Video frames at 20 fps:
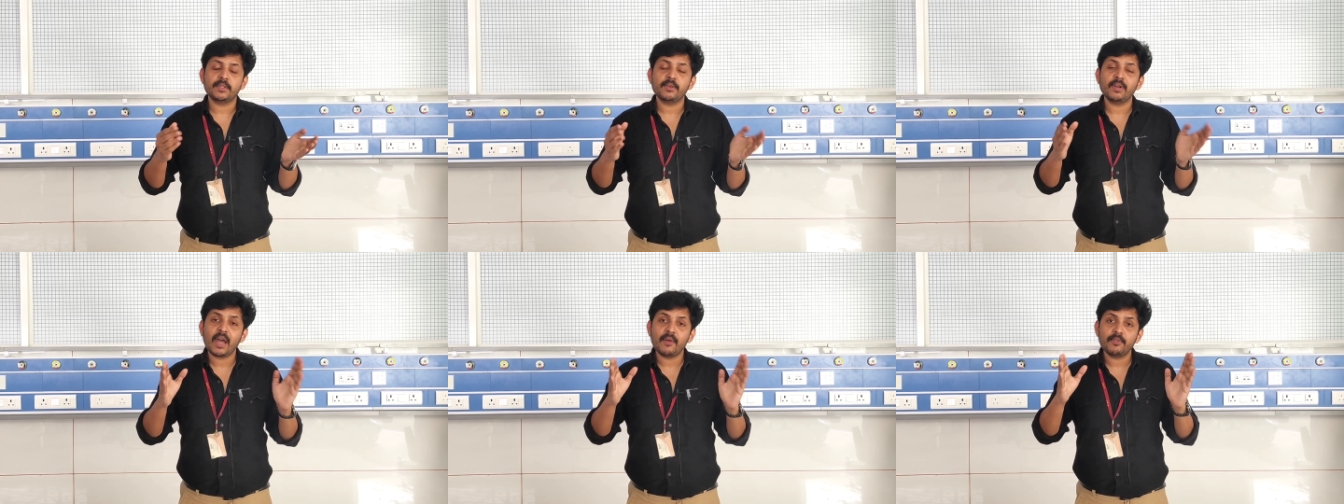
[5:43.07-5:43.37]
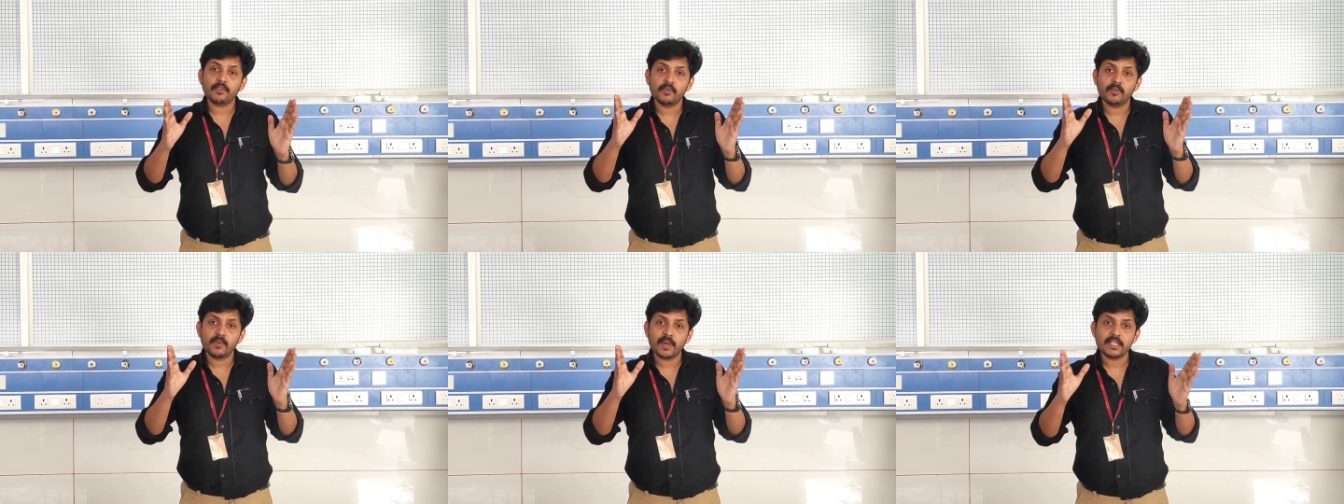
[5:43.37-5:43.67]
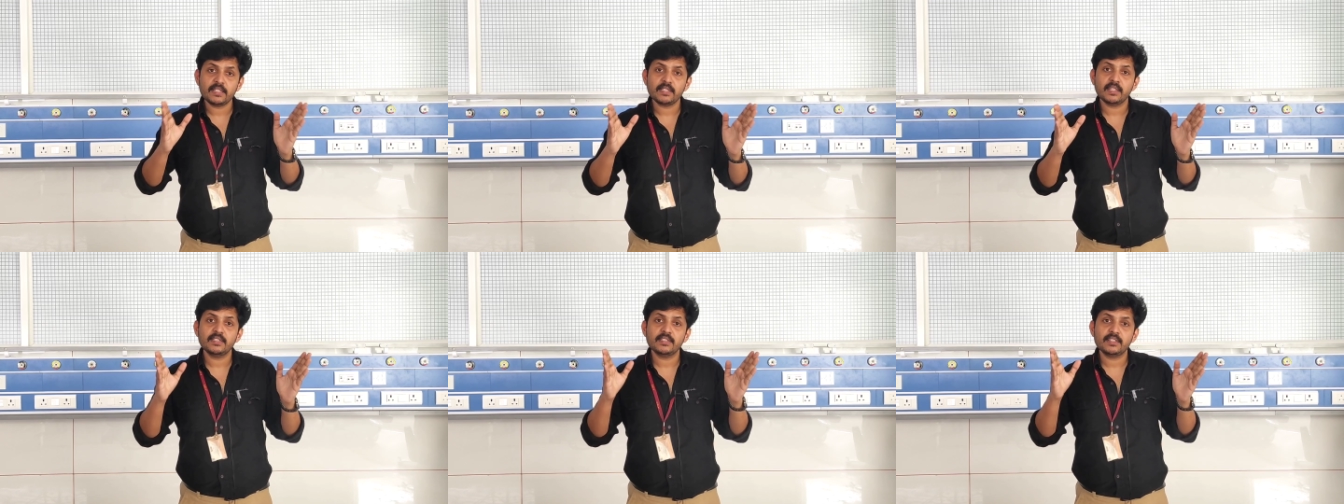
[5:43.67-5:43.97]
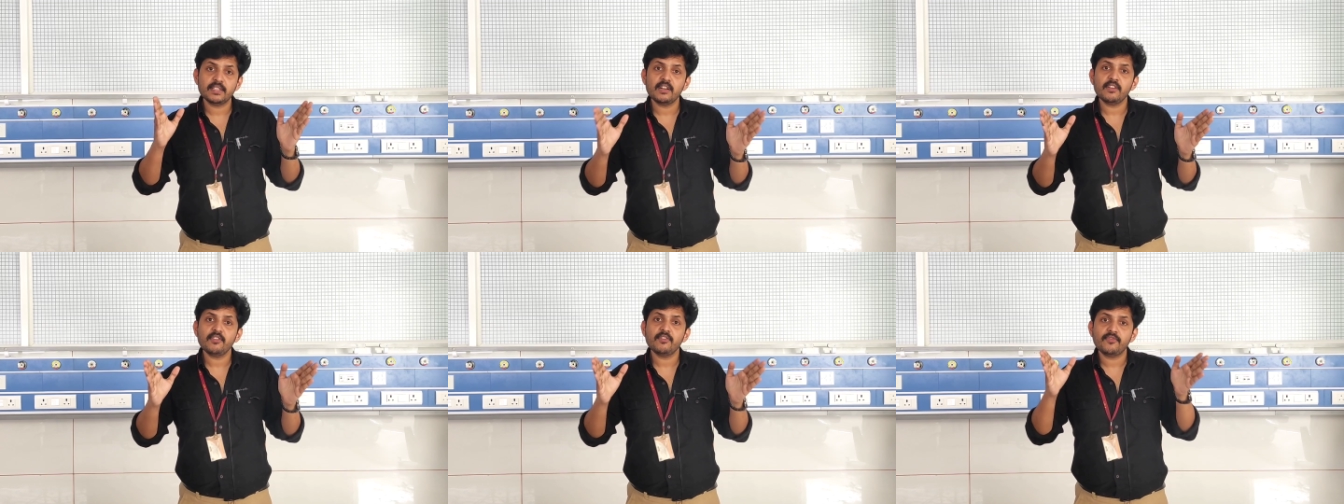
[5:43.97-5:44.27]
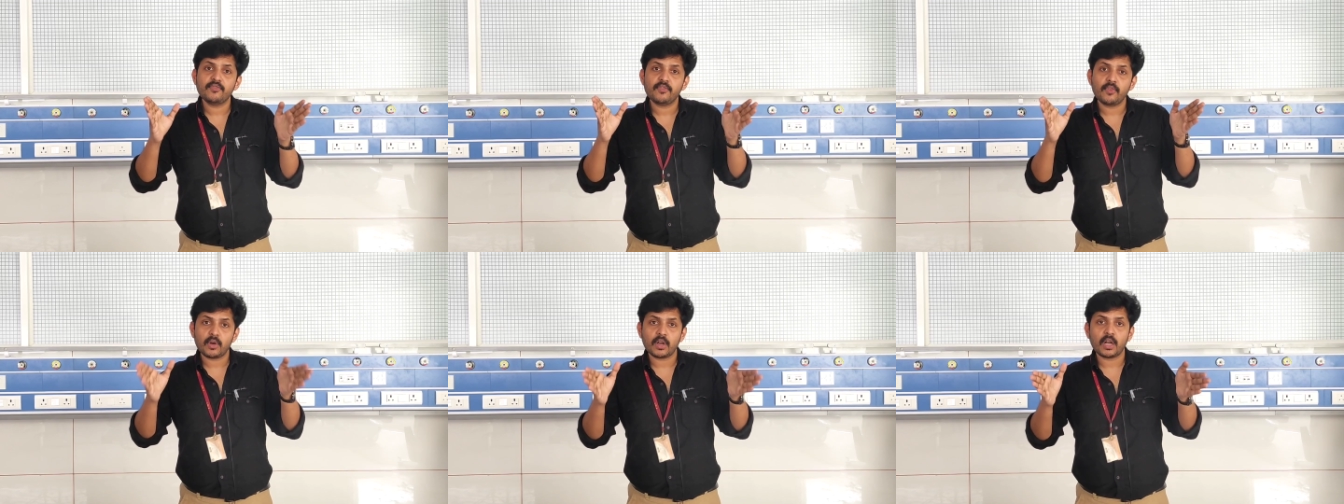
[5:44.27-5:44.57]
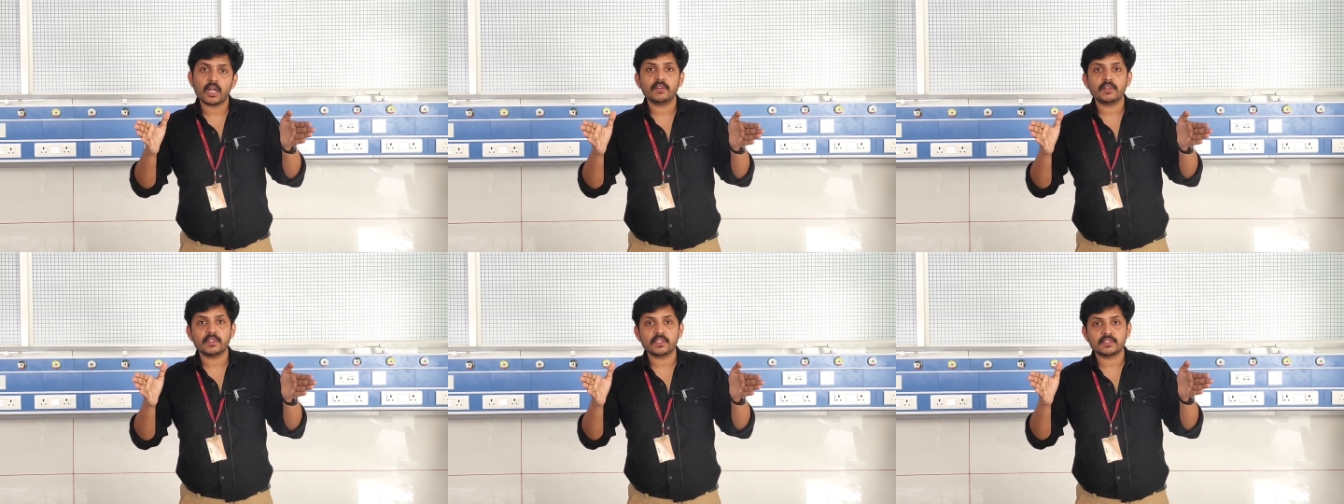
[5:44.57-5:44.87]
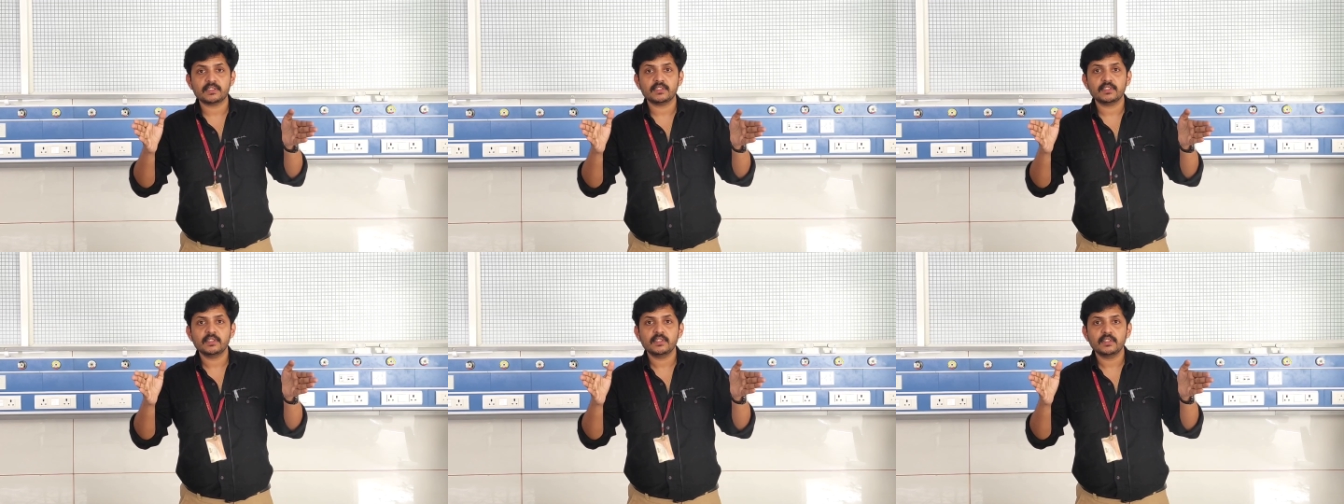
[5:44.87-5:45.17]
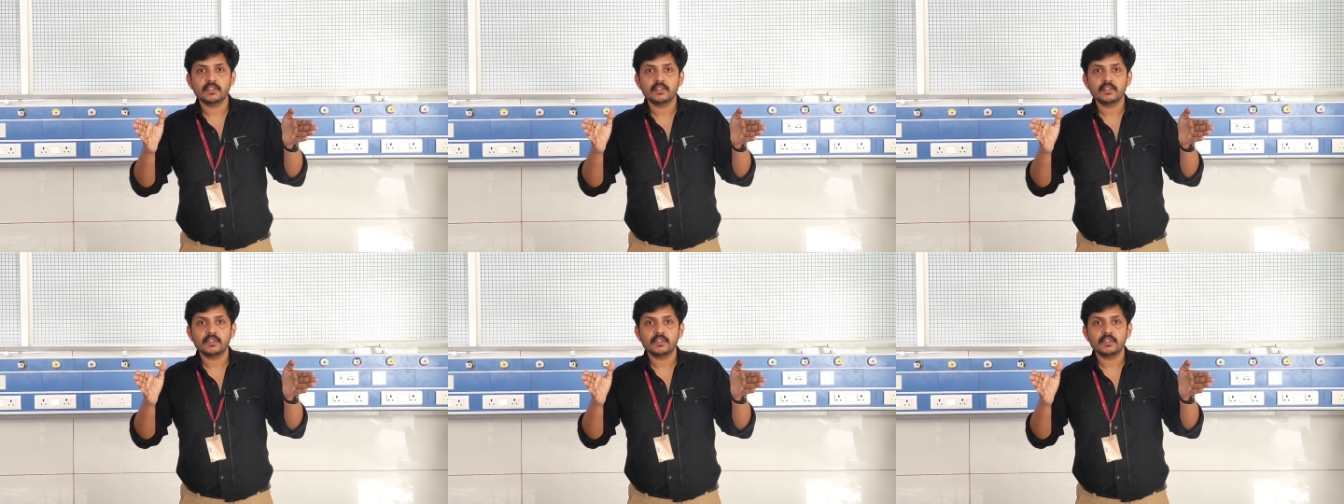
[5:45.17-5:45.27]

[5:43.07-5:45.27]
you will have to wait till 4 hours.